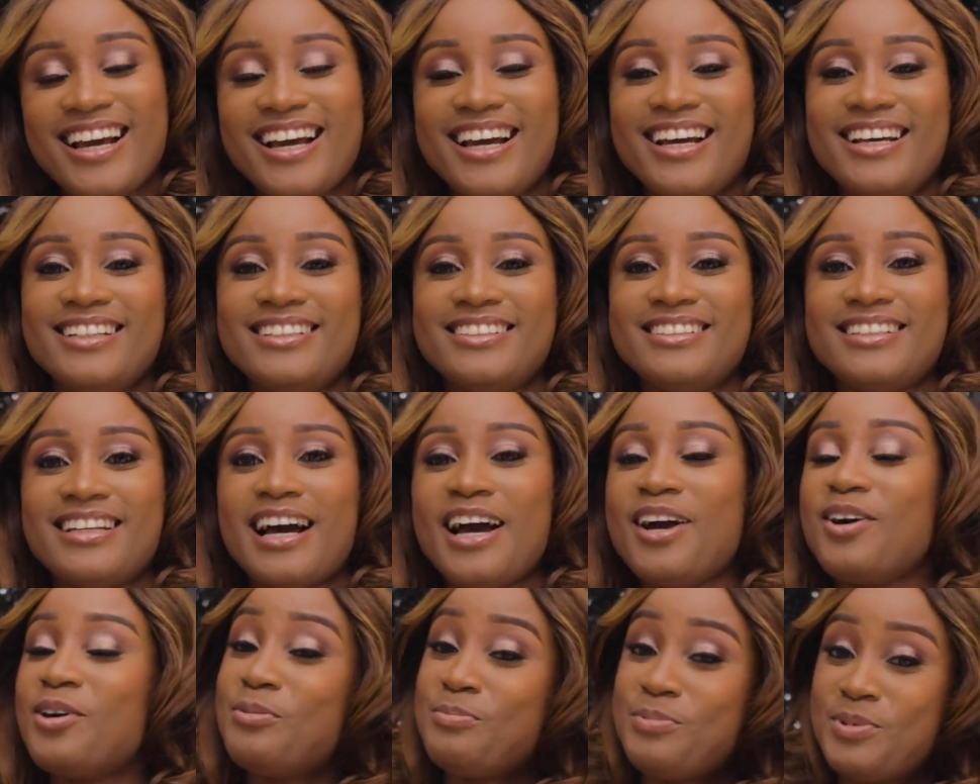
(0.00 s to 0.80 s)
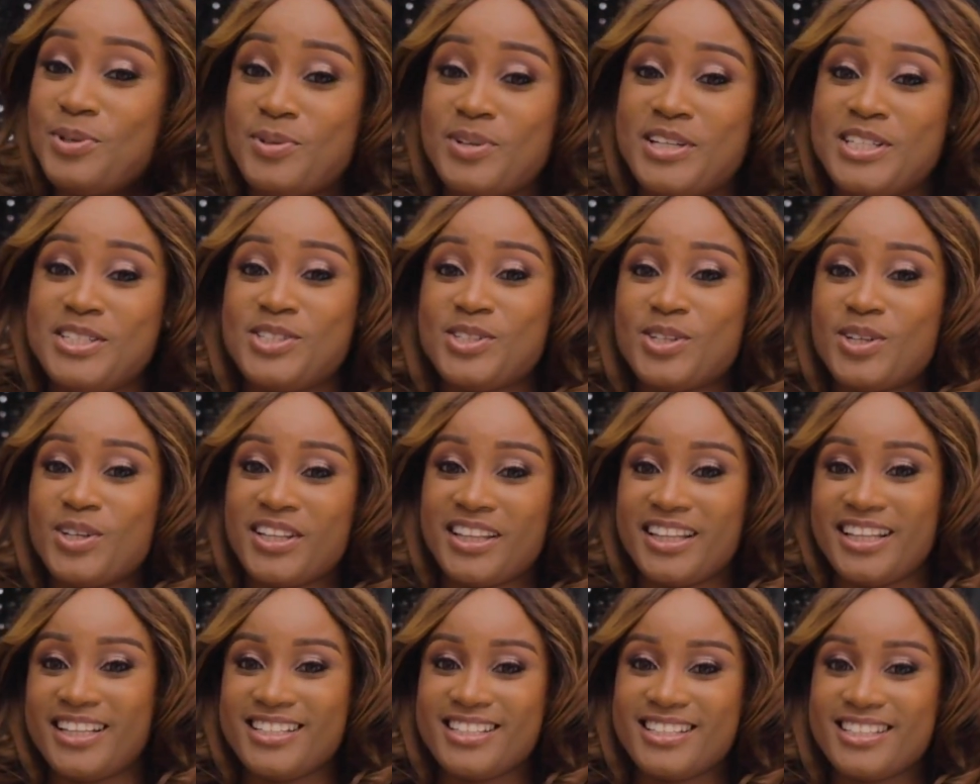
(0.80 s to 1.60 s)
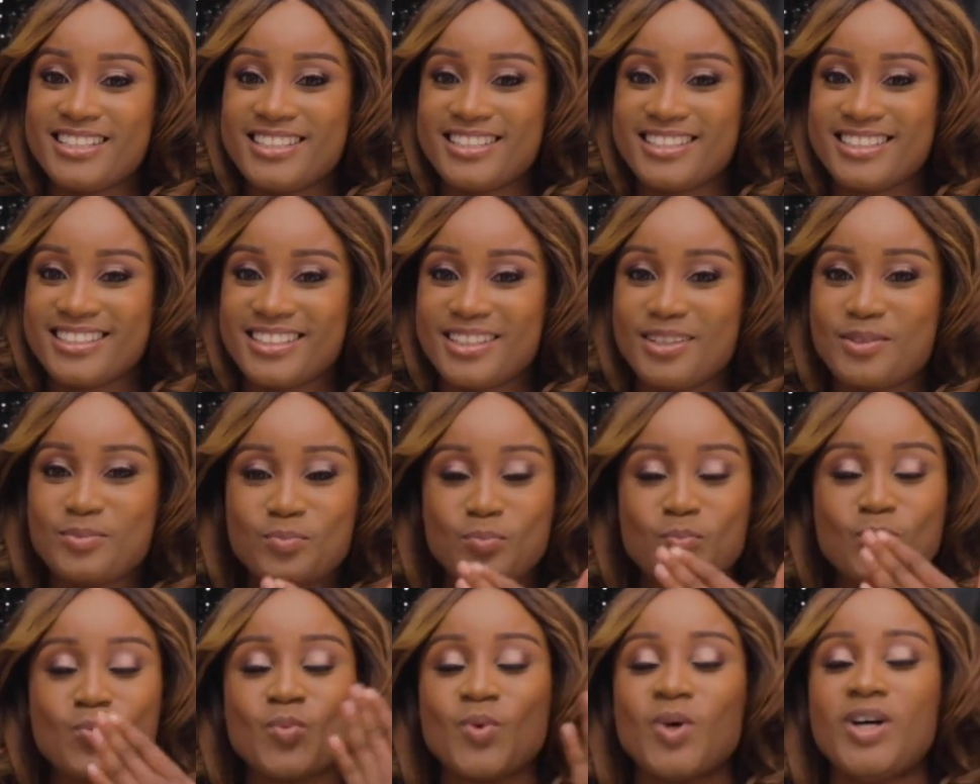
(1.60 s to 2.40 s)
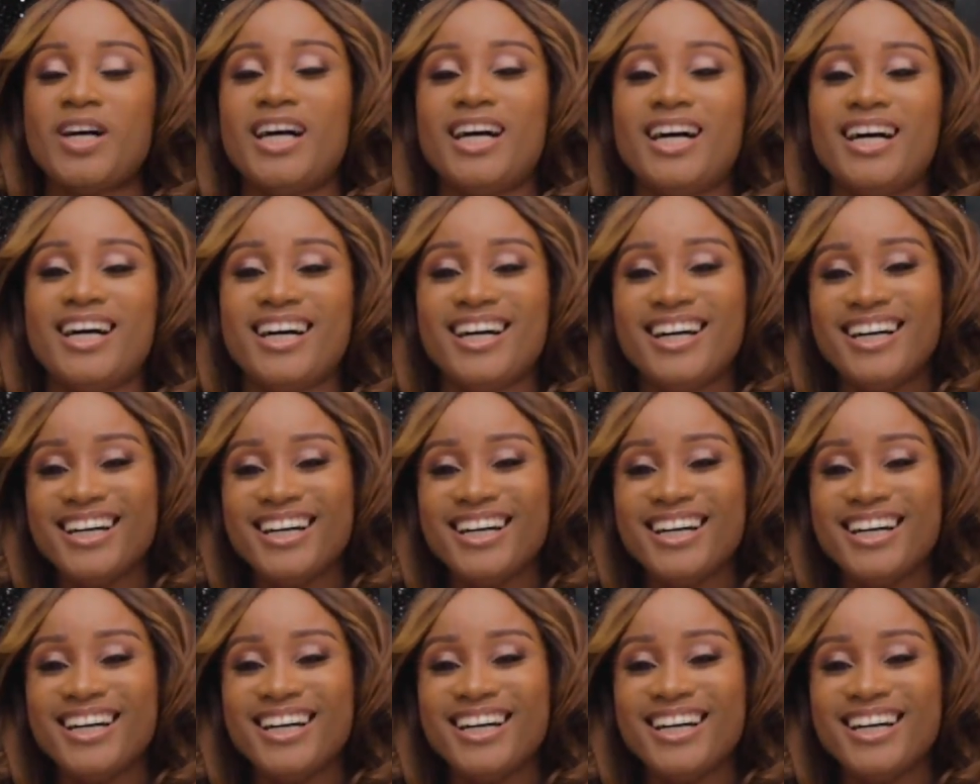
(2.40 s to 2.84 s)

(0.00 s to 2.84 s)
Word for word: and I hope you enjoy this. Mwah.